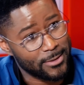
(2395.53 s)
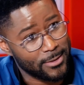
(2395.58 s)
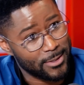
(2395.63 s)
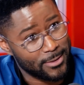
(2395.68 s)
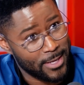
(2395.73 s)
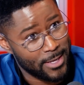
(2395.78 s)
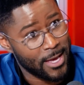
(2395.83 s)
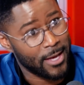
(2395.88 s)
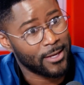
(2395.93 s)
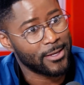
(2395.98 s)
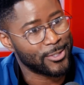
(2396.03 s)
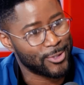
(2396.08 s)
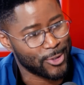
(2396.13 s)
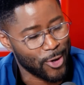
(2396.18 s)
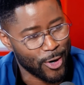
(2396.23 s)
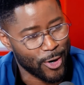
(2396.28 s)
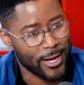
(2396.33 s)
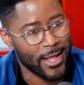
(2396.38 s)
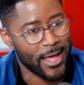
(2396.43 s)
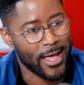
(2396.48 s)
It
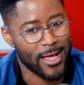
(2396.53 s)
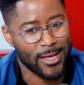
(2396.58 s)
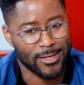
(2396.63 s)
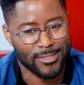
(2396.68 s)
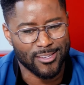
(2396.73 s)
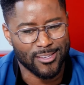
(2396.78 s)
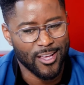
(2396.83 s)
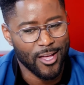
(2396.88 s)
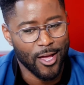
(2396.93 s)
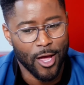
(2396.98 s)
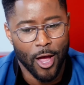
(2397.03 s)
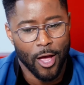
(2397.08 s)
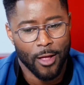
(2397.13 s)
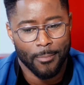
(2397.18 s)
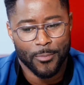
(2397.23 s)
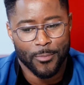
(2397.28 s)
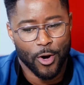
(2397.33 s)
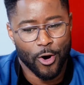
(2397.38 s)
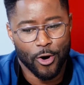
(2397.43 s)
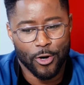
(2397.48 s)
started as
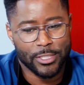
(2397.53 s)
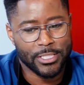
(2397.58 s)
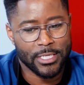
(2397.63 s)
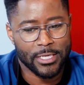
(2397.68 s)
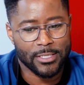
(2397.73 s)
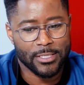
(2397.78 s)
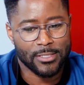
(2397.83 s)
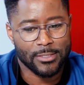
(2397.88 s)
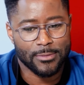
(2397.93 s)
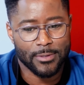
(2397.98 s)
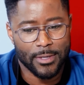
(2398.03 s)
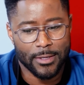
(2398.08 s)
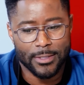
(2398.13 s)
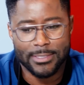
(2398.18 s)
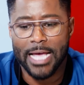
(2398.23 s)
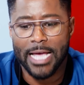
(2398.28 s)
her just